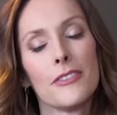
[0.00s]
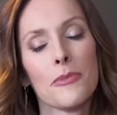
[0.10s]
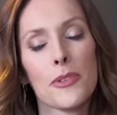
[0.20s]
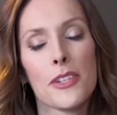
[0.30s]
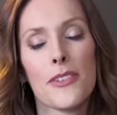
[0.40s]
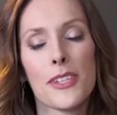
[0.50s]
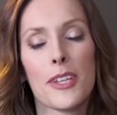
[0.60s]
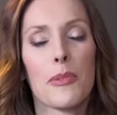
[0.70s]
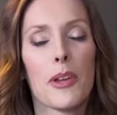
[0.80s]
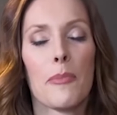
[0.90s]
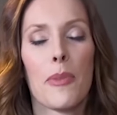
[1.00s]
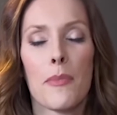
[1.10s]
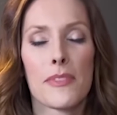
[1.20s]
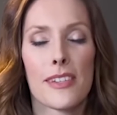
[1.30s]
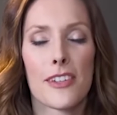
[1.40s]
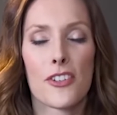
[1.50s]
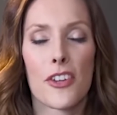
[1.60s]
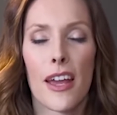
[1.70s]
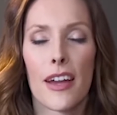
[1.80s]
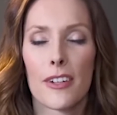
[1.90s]
For most of us, it'll be our bums in the
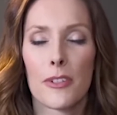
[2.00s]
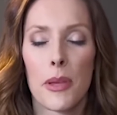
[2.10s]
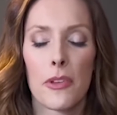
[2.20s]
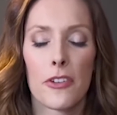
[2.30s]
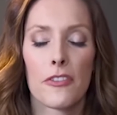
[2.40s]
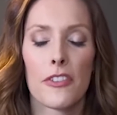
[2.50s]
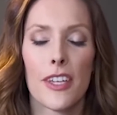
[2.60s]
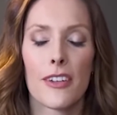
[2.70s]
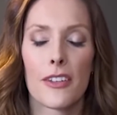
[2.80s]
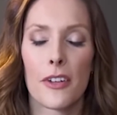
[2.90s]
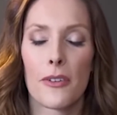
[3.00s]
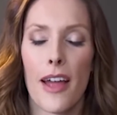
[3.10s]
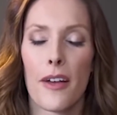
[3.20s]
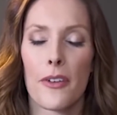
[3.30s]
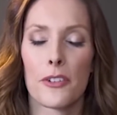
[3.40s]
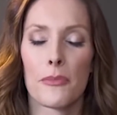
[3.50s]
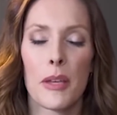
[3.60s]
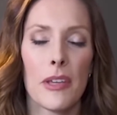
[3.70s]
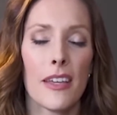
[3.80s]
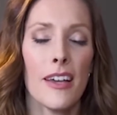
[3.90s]
chair, or maybe your feet on the ground, or
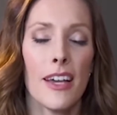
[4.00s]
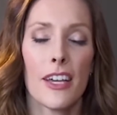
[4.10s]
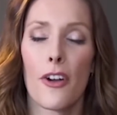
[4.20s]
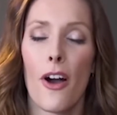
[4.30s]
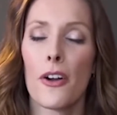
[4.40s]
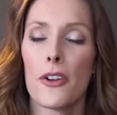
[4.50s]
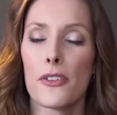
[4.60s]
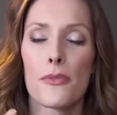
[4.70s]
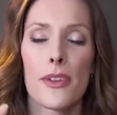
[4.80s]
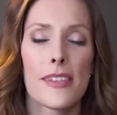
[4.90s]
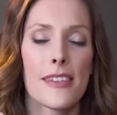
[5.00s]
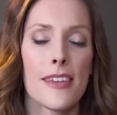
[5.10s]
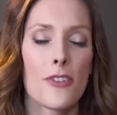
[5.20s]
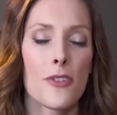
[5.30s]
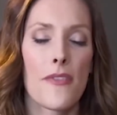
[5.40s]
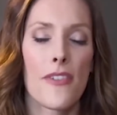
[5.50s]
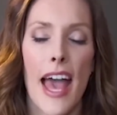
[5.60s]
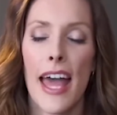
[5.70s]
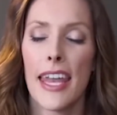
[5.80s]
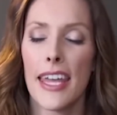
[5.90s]
maybe your heart is racing, or you have a
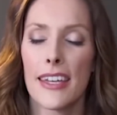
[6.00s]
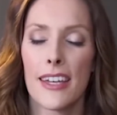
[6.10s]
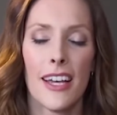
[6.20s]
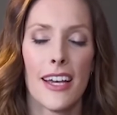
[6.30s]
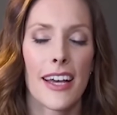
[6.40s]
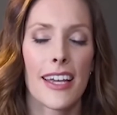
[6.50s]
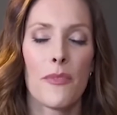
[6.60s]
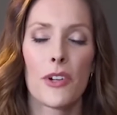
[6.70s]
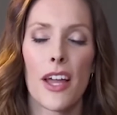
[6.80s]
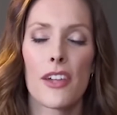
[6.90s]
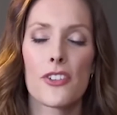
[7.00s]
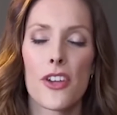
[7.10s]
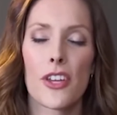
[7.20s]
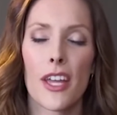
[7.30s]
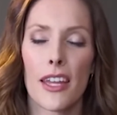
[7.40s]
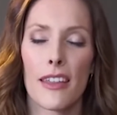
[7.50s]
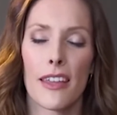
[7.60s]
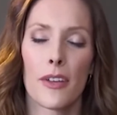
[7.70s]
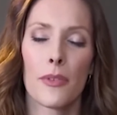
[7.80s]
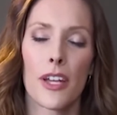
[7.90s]
headache. Again, we're not judging
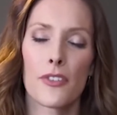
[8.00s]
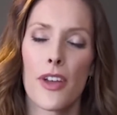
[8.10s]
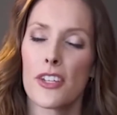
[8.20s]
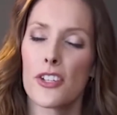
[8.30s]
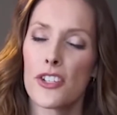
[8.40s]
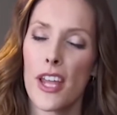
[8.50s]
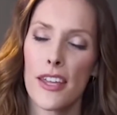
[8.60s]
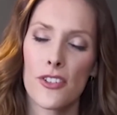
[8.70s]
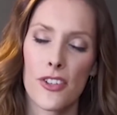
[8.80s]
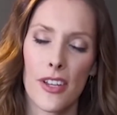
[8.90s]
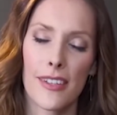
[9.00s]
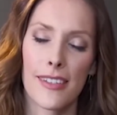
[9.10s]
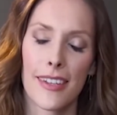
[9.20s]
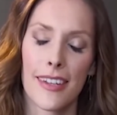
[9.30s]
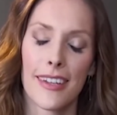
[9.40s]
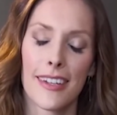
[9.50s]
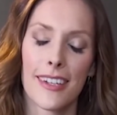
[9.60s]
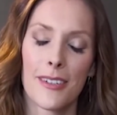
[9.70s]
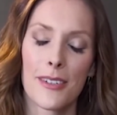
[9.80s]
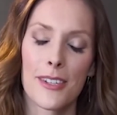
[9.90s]
anything. We're not trying to change it.
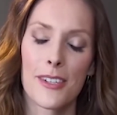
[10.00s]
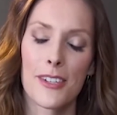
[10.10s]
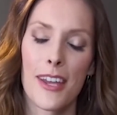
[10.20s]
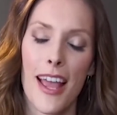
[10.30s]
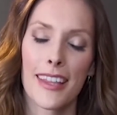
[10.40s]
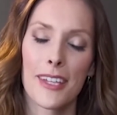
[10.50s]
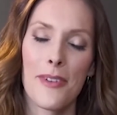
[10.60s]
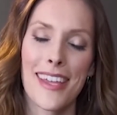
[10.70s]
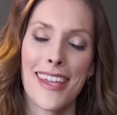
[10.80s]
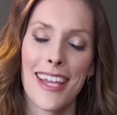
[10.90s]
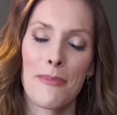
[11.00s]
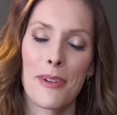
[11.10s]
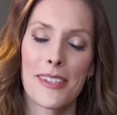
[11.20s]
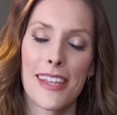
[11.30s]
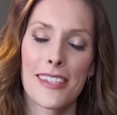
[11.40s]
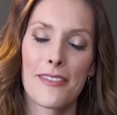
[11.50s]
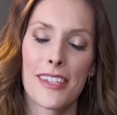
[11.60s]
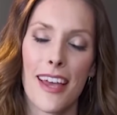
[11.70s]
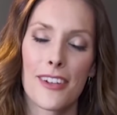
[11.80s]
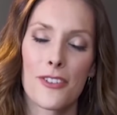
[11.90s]
We're just gently waking up our sense of
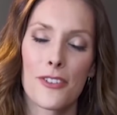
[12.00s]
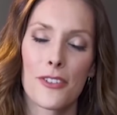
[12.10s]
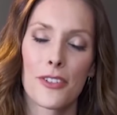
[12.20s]
touch.